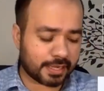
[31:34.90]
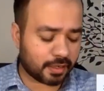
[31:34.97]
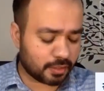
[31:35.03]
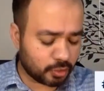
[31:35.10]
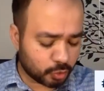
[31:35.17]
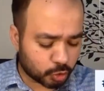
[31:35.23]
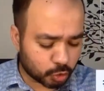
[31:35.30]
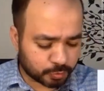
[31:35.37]

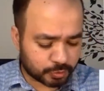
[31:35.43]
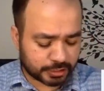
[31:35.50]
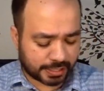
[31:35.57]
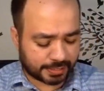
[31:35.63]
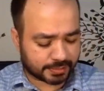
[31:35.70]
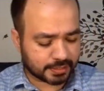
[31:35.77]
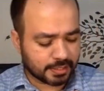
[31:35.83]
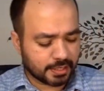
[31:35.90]
YouTube
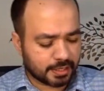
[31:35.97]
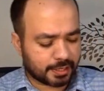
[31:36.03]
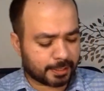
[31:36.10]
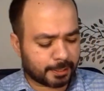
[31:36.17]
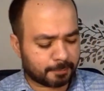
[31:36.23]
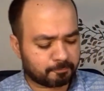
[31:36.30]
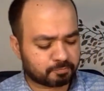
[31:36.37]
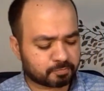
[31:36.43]
chat,
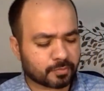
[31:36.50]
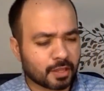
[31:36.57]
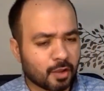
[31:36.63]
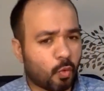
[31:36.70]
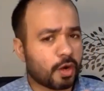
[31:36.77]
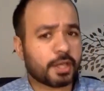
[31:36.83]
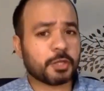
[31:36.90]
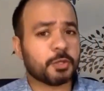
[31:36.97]

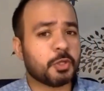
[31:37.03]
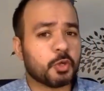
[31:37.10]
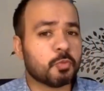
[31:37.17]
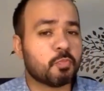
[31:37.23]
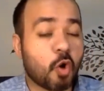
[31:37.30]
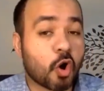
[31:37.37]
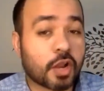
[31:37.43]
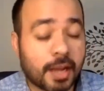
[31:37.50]
what are you
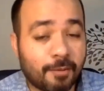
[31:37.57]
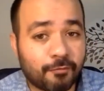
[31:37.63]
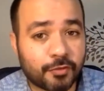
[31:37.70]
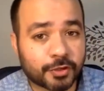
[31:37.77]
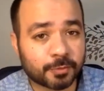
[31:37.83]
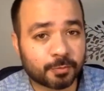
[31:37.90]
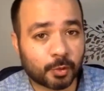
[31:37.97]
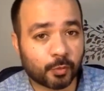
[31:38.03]
more
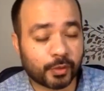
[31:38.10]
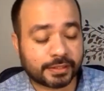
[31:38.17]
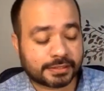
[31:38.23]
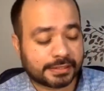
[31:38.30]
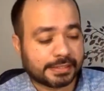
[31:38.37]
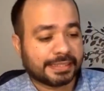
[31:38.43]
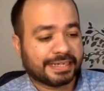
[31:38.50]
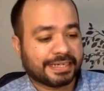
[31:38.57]
comfortable with?
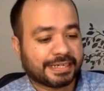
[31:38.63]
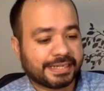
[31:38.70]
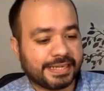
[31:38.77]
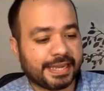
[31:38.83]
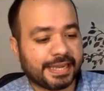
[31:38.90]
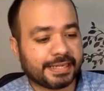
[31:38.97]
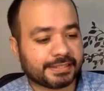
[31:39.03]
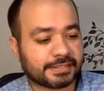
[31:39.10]

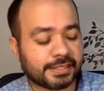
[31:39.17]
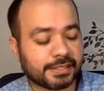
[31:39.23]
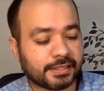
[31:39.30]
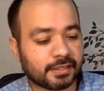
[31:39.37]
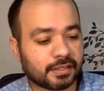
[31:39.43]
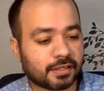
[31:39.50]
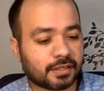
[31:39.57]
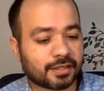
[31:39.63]

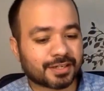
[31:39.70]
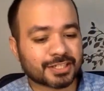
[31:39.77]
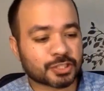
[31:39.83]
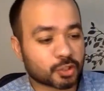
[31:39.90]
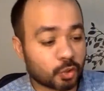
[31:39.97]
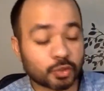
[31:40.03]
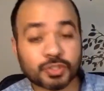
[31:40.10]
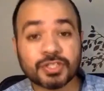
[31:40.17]
Creating
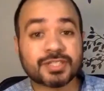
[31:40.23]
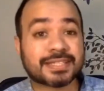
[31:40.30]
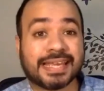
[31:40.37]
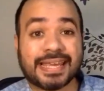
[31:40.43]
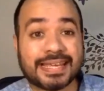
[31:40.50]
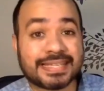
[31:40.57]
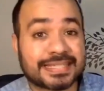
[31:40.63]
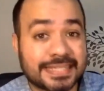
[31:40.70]
resources
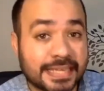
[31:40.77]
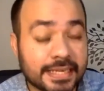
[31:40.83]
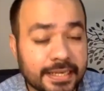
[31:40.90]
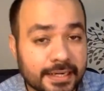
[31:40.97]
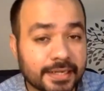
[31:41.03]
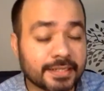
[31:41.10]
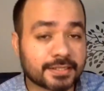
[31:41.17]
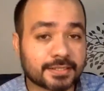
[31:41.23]

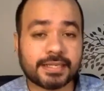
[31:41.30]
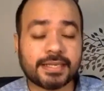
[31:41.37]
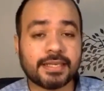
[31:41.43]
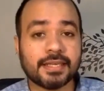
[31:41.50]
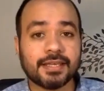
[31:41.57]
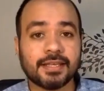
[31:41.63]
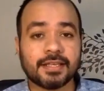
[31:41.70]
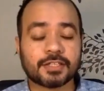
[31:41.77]

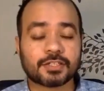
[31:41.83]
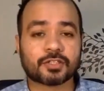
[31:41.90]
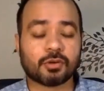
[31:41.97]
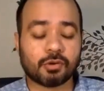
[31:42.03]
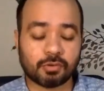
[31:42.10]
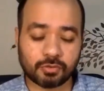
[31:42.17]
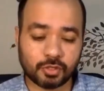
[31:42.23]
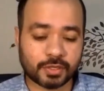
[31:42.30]
asynchronously,
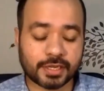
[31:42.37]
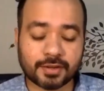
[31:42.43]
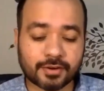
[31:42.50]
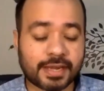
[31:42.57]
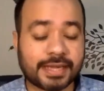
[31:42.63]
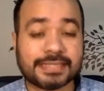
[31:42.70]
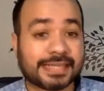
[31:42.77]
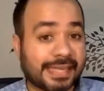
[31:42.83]
so you can
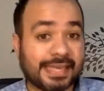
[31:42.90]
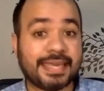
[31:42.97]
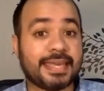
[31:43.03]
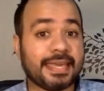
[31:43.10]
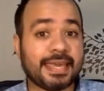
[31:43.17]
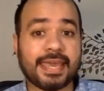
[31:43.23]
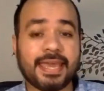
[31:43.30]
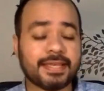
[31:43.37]
write
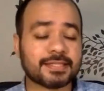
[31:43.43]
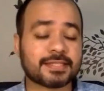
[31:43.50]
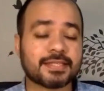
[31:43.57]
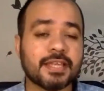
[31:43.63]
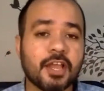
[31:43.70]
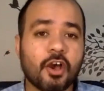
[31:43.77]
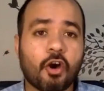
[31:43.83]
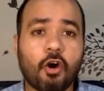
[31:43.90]
AS,
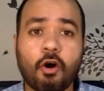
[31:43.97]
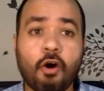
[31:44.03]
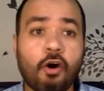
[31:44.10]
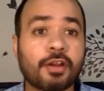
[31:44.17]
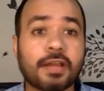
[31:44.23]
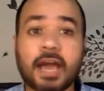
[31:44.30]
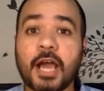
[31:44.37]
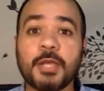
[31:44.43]

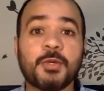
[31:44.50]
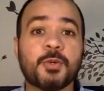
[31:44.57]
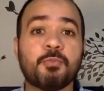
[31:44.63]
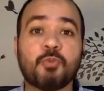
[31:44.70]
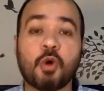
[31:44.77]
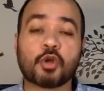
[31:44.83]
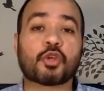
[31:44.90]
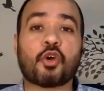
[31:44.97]
or are you
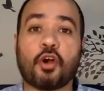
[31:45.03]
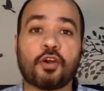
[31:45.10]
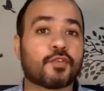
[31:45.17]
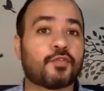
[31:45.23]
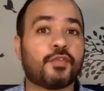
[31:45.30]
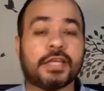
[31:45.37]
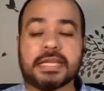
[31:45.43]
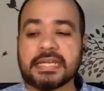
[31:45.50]
more
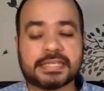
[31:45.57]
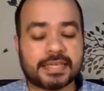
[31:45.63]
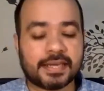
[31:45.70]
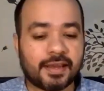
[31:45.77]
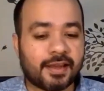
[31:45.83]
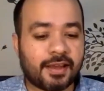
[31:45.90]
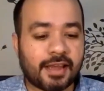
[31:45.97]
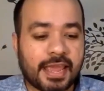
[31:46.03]
confident
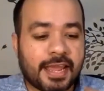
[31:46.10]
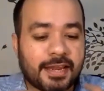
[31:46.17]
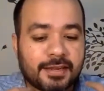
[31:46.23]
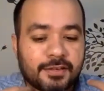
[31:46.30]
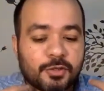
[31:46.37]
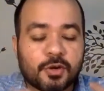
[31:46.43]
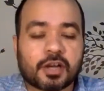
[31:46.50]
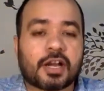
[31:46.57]

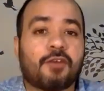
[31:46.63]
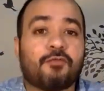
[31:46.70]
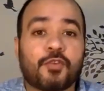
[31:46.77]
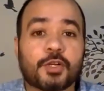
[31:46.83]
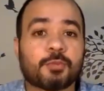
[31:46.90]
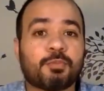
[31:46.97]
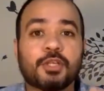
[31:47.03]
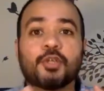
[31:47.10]
and you're
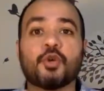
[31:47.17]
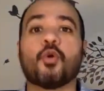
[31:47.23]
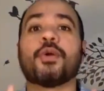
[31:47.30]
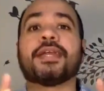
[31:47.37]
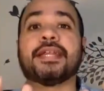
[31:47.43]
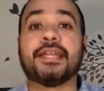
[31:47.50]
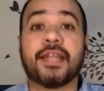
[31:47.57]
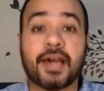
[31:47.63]
comfortable
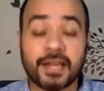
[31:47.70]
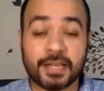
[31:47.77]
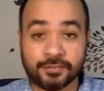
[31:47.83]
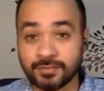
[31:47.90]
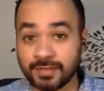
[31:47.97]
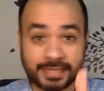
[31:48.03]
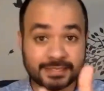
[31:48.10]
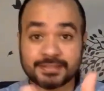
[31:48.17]
going
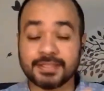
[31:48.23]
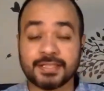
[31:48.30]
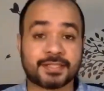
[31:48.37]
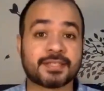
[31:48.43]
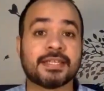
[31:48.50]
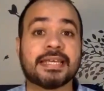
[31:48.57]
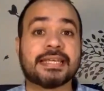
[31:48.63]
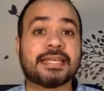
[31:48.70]
live like
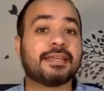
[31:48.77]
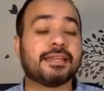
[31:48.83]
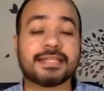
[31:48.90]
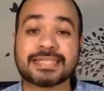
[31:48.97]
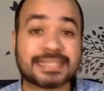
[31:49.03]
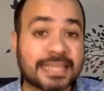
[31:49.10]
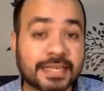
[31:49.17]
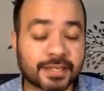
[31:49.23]
this,
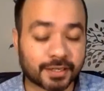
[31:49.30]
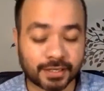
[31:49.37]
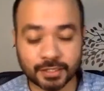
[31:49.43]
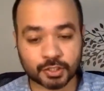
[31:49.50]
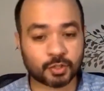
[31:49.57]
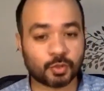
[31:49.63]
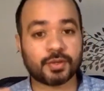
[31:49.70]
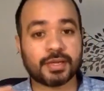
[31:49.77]

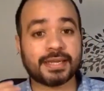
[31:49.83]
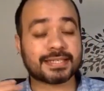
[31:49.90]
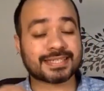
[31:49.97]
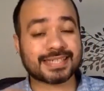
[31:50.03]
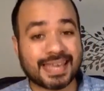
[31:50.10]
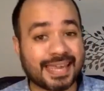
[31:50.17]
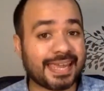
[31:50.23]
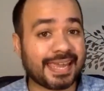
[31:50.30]
synchronous? So it
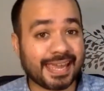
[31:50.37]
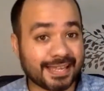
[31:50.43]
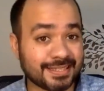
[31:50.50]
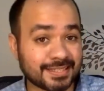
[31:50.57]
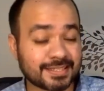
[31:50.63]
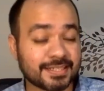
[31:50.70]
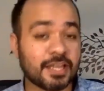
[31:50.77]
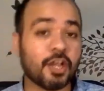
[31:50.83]
is
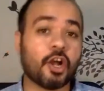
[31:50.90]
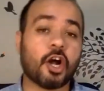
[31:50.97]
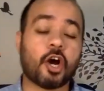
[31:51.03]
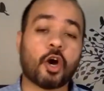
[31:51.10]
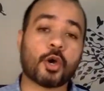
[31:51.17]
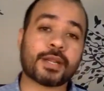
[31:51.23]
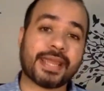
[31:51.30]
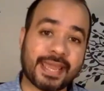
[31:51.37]
AS
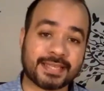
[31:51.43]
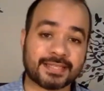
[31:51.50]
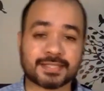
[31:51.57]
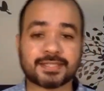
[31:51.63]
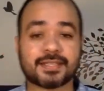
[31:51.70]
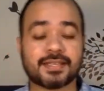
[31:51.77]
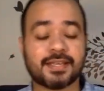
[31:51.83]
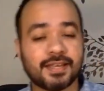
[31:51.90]
or
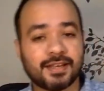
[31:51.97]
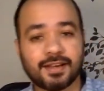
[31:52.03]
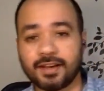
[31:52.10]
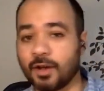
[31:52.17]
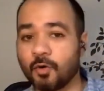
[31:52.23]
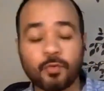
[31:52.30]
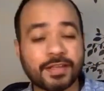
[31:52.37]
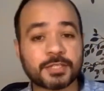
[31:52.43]
S.
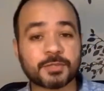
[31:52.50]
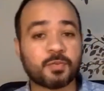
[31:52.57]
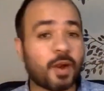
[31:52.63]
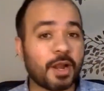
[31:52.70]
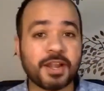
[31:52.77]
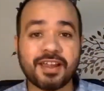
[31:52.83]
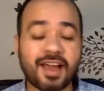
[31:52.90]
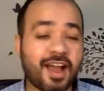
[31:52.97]
Which
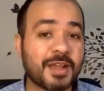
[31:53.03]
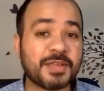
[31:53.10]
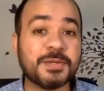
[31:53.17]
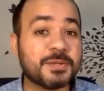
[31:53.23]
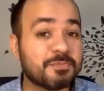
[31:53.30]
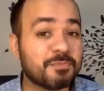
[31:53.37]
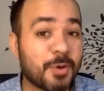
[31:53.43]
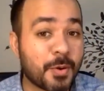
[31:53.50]
one are
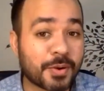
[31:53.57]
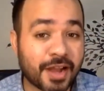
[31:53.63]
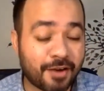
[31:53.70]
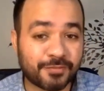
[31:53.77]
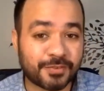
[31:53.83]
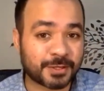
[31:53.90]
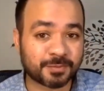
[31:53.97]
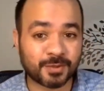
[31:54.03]
you more
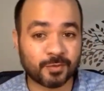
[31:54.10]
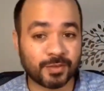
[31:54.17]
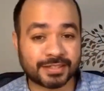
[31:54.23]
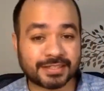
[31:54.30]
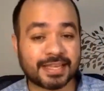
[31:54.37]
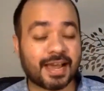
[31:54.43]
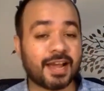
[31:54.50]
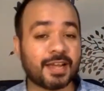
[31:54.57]
comfortable
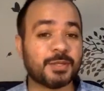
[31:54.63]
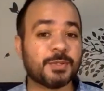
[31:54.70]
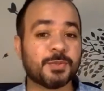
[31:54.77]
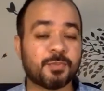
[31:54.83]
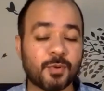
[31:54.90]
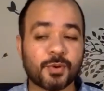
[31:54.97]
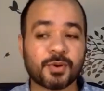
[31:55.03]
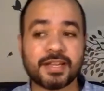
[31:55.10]
with? Are
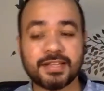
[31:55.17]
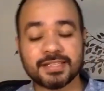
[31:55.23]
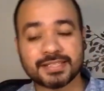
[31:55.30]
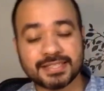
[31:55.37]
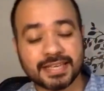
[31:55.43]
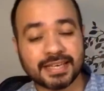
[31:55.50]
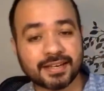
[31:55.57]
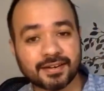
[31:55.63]
you more in the
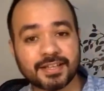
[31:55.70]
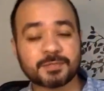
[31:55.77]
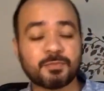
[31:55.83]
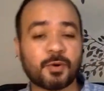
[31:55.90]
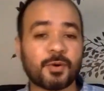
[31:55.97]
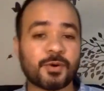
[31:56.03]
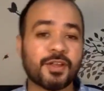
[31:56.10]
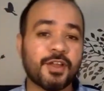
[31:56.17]
synchronous
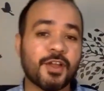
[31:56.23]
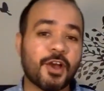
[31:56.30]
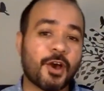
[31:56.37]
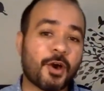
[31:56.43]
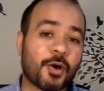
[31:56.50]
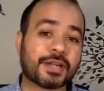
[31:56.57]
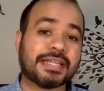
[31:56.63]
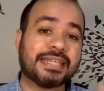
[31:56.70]
mode
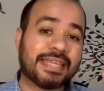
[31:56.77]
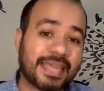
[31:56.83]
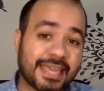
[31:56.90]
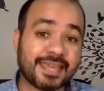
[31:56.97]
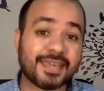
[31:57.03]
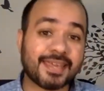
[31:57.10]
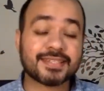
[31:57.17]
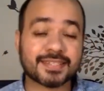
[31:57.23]
or in the
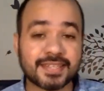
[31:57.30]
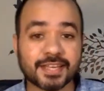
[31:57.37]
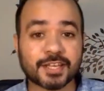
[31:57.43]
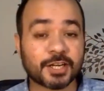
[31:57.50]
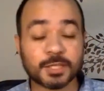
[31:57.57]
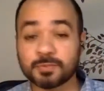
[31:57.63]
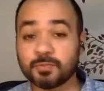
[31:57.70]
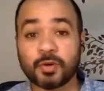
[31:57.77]

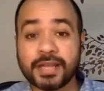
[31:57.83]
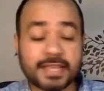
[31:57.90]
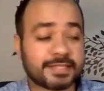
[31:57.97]
asynchronous mode?